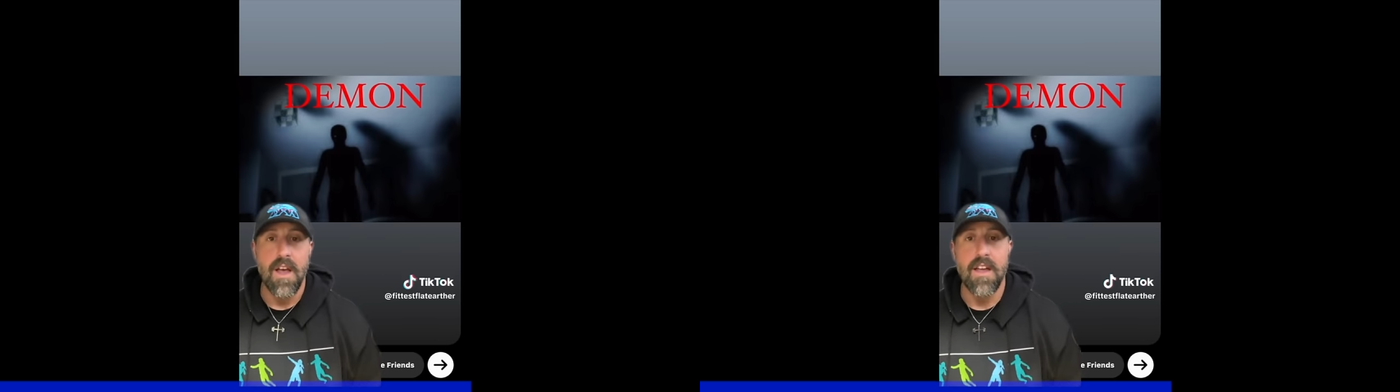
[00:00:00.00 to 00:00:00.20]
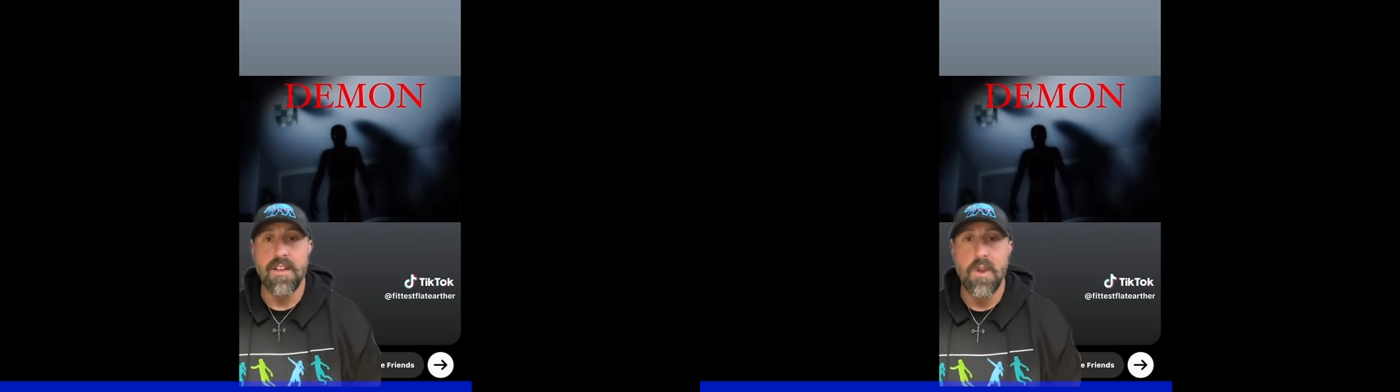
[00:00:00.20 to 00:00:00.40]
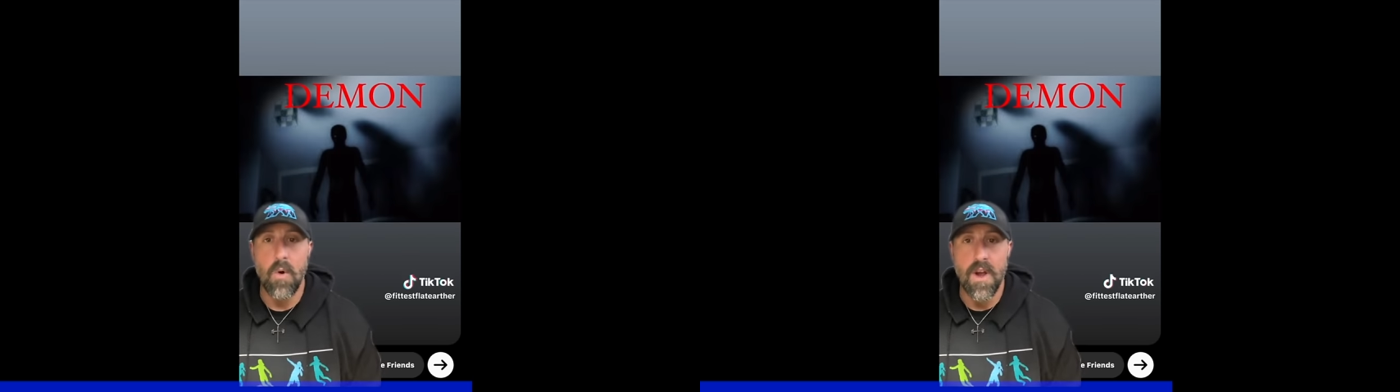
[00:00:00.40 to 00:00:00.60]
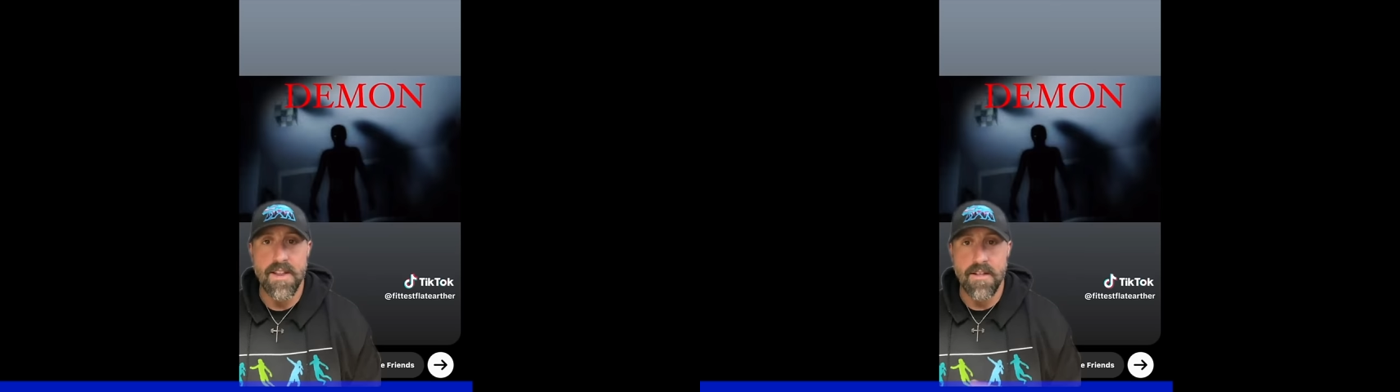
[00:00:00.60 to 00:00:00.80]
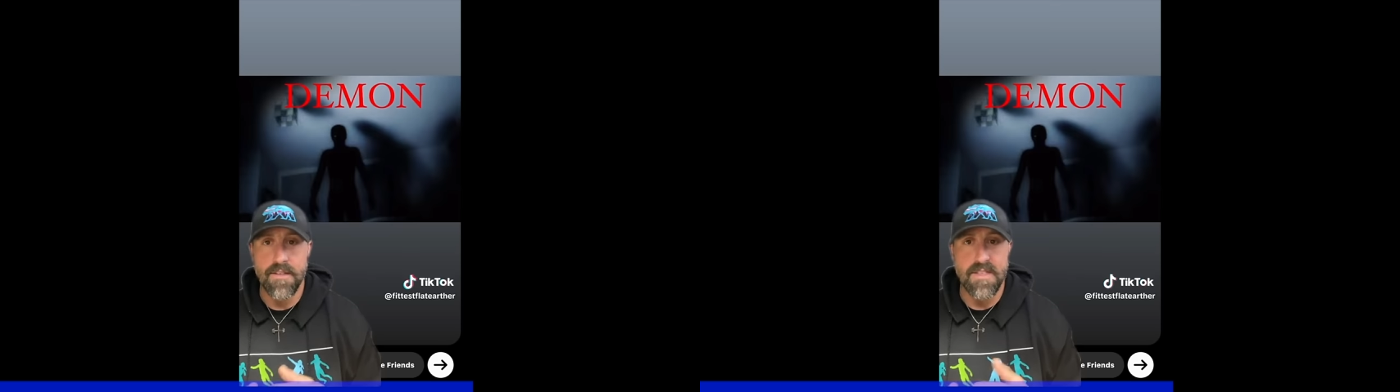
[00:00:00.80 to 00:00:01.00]
I had no
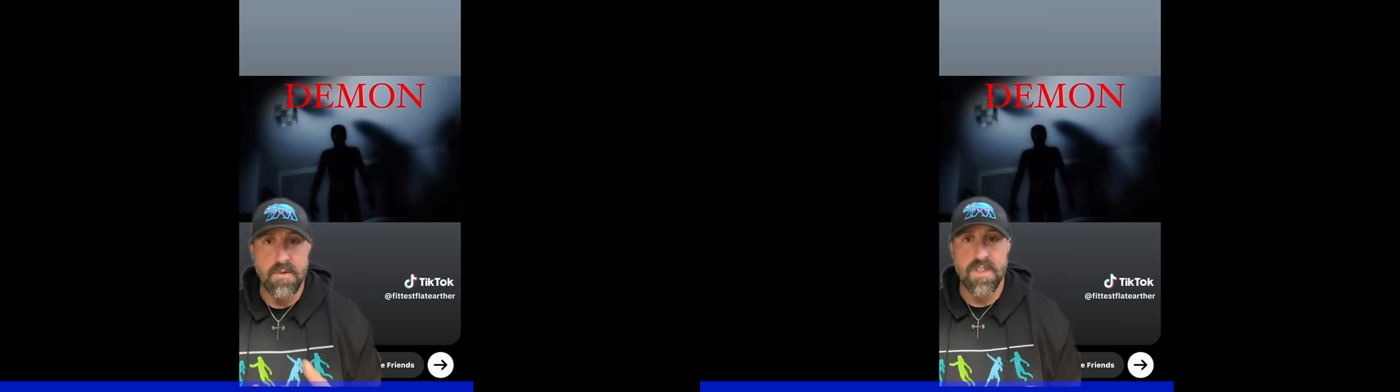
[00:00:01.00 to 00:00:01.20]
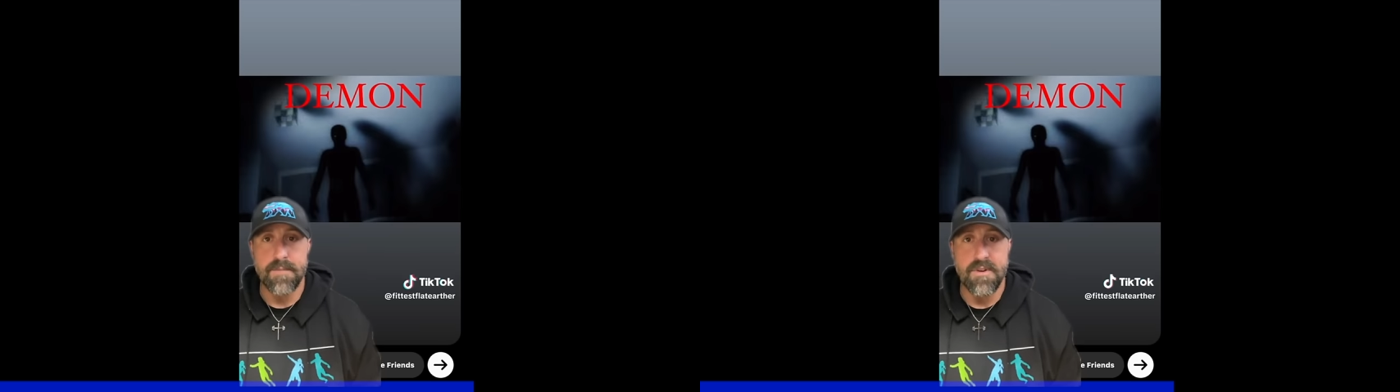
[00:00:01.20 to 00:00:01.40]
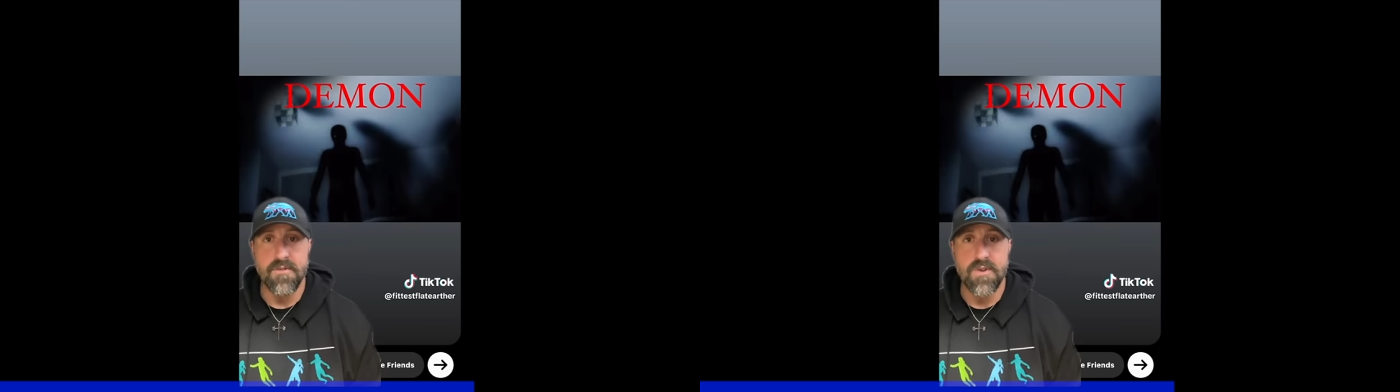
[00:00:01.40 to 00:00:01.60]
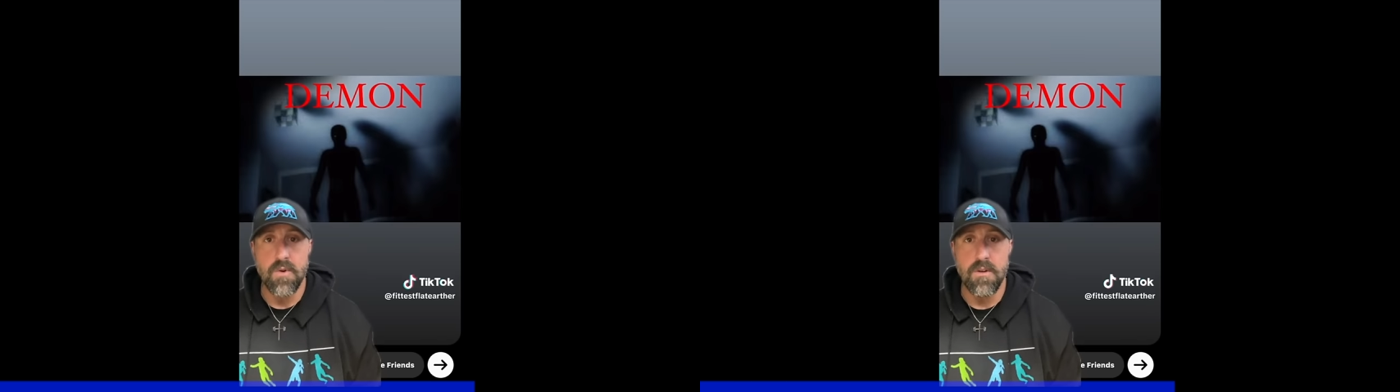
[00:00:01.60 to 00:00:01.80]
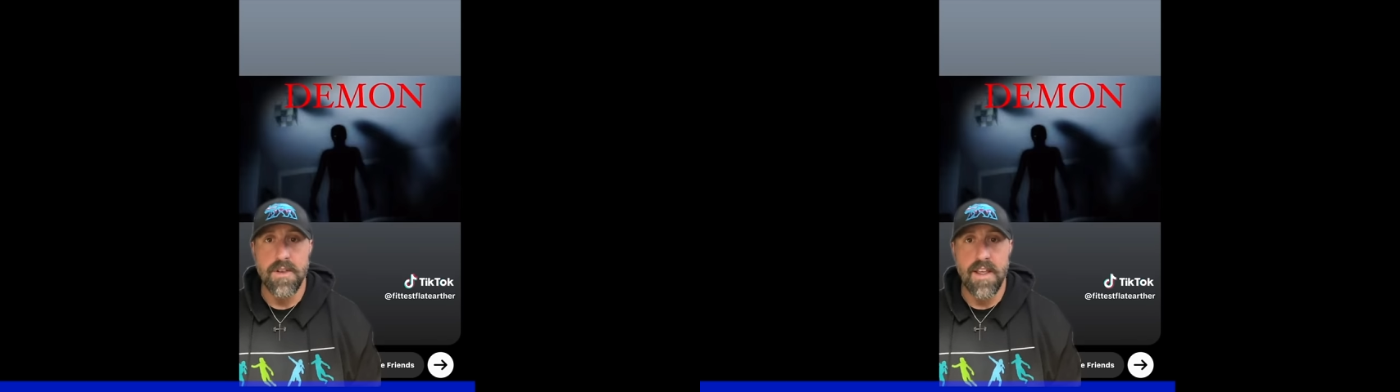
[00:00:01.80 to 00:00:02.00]
idea that they were
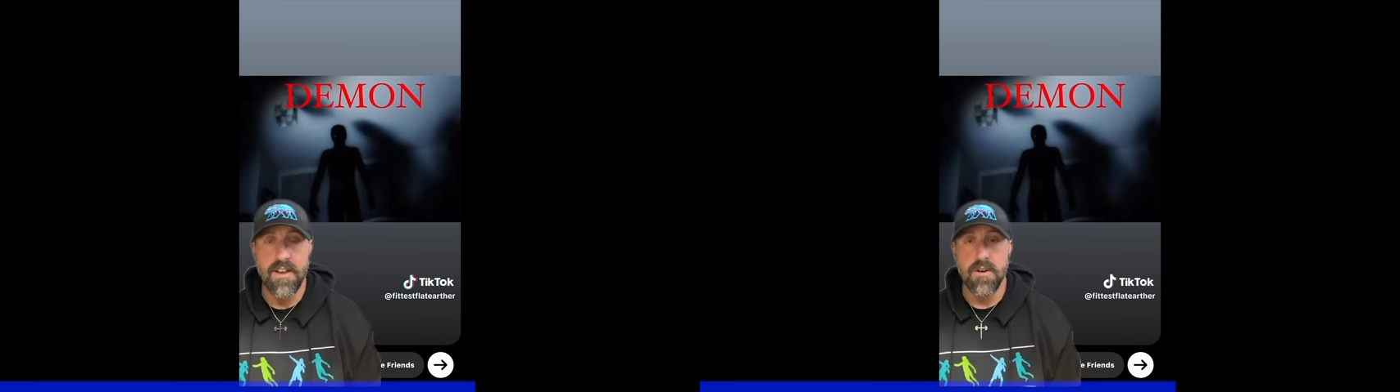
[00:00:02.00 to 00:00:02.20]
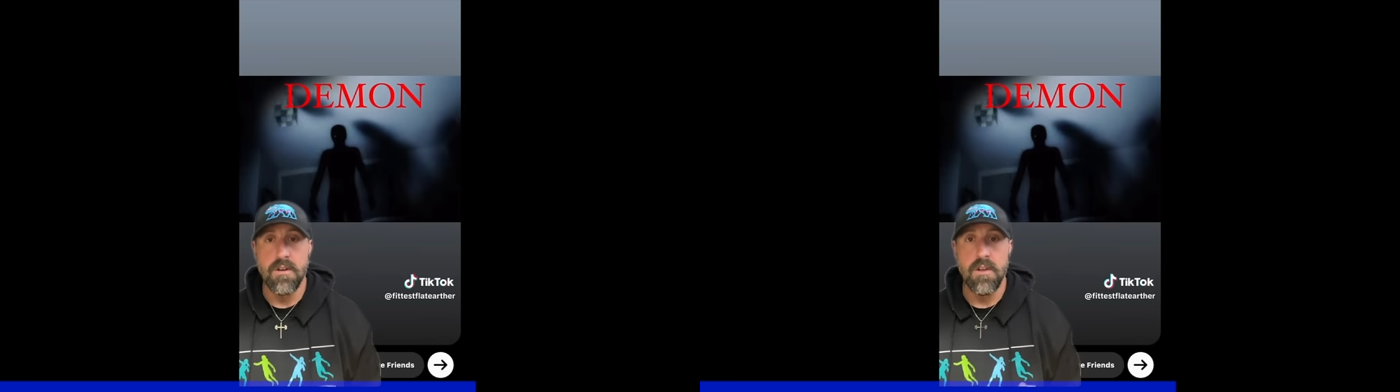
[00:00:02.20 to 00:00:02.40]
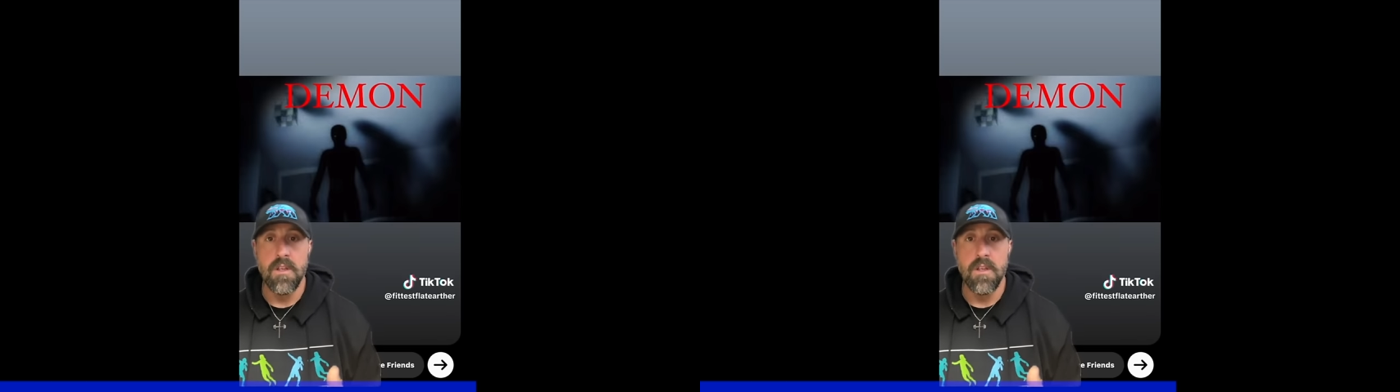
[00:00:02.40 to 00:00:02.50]
spiritual in nature.